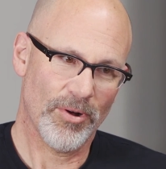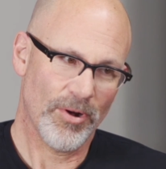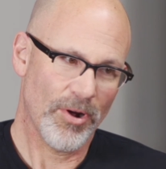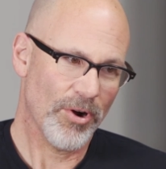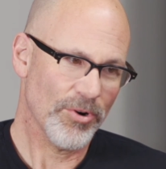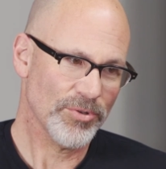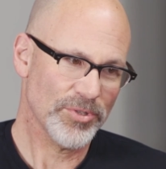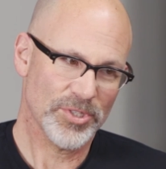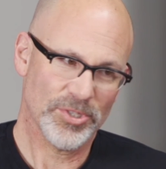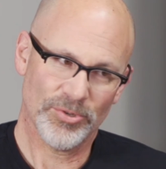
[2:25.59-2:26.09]

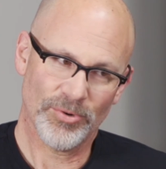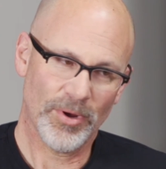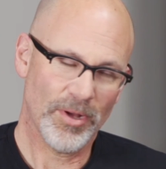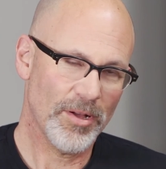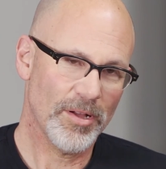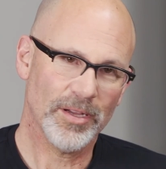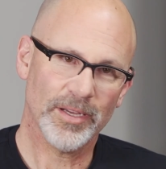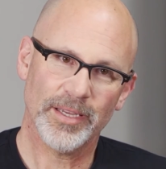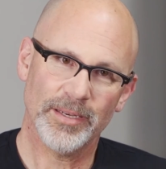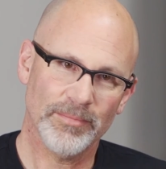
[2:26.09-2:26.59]
are
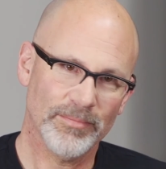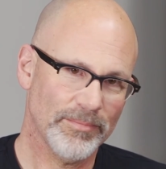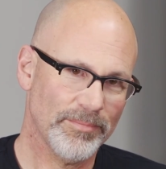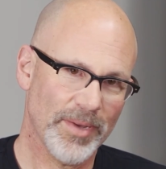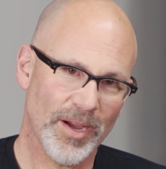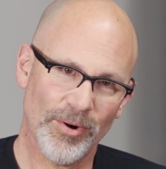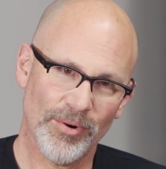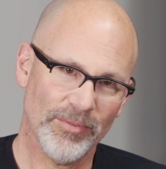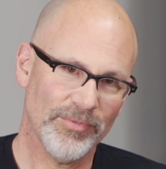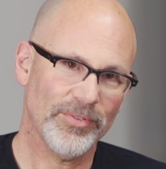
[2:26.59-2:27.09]
strong and
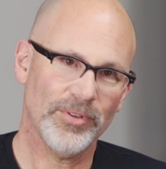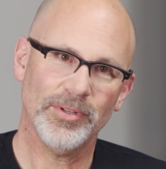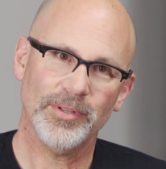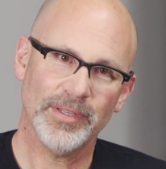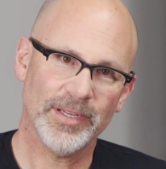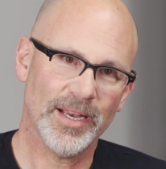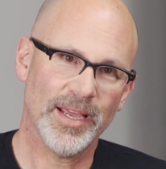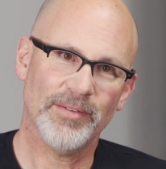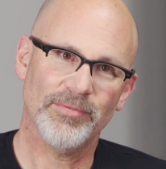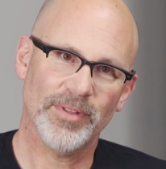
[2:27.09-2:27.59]
powerful
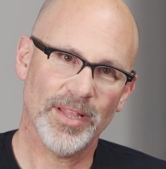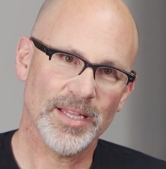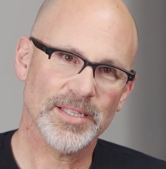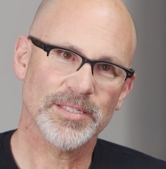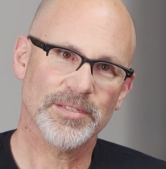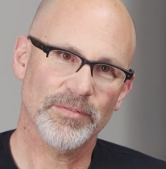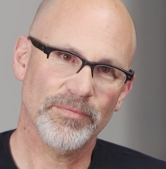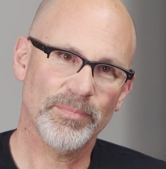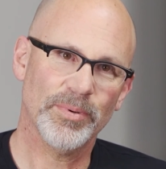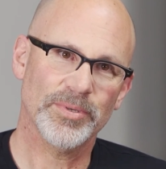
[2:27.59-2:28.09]
and have
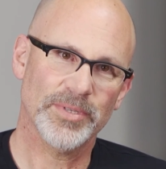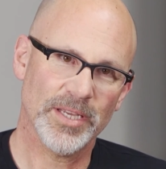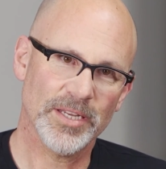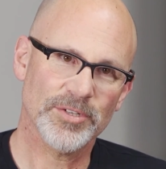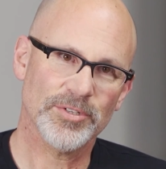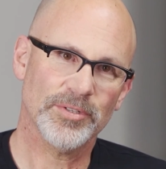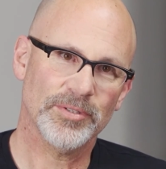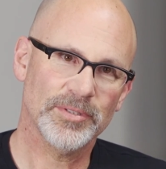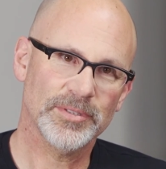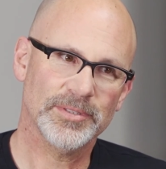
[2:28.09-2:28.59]
lots of
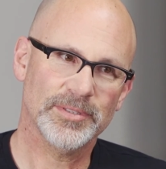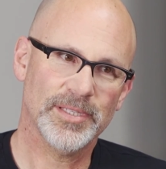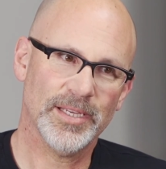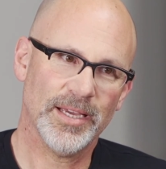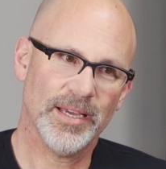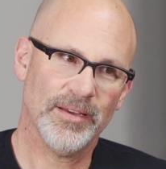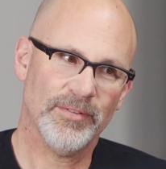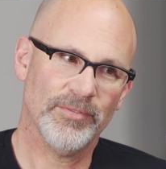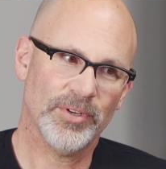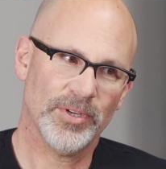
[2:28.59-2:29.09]
potential to
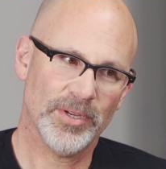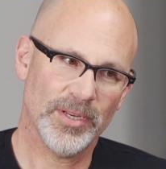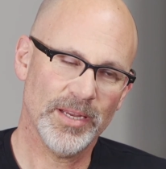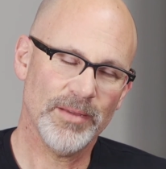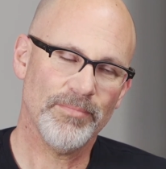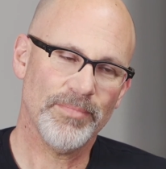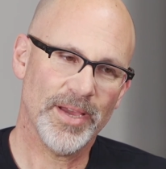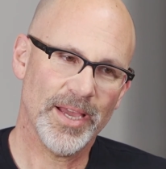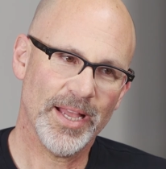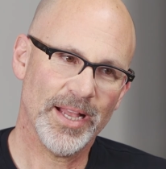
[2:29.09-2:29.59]
have a good
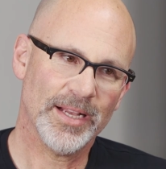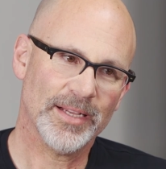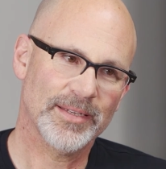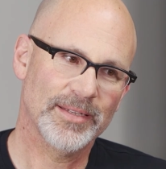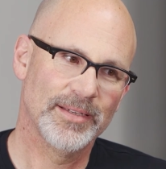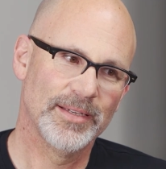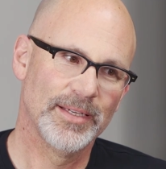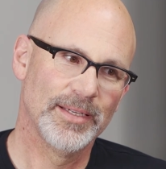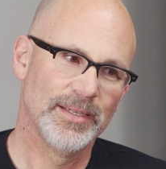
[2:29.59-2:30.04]
impact,